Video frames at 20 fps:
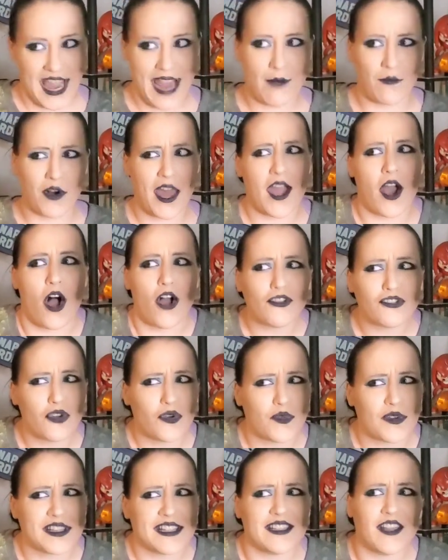And what I
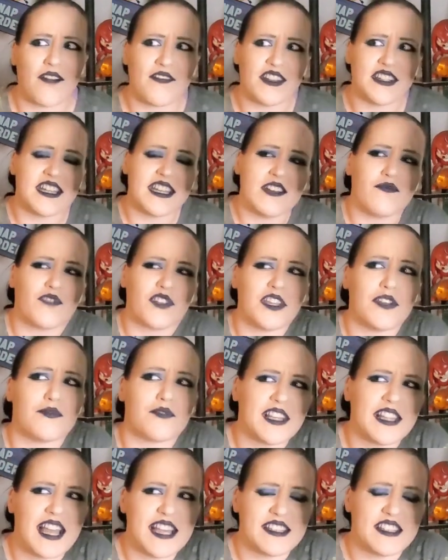also really love, and didn't really
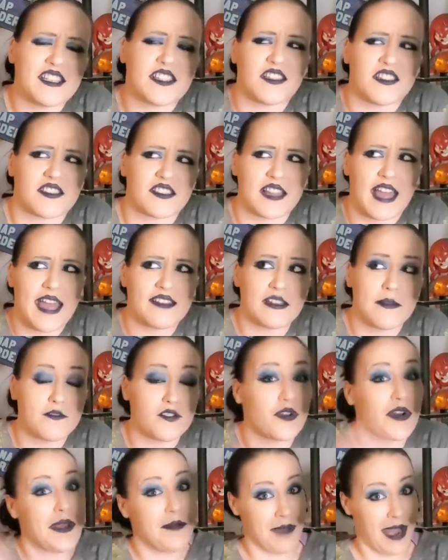realize it till this last
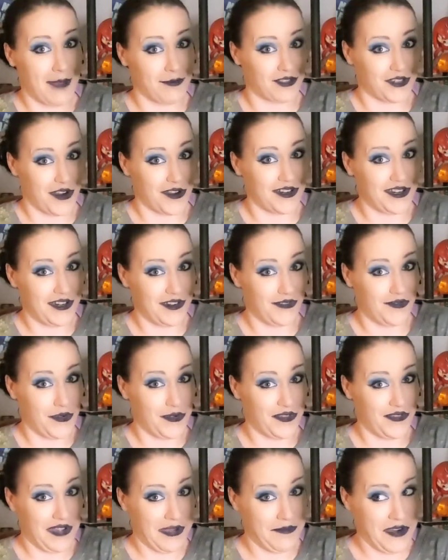episode, and Mom started an Interview
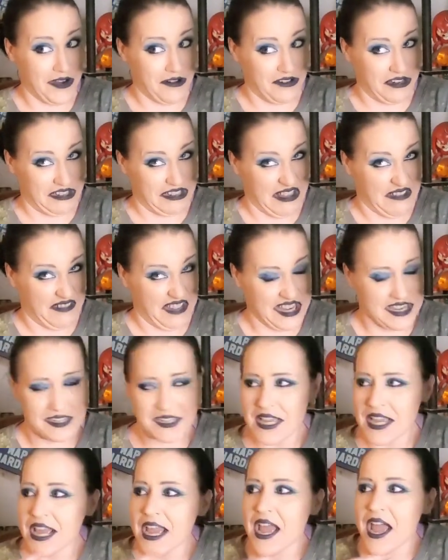with a Vampire, and she's loving it.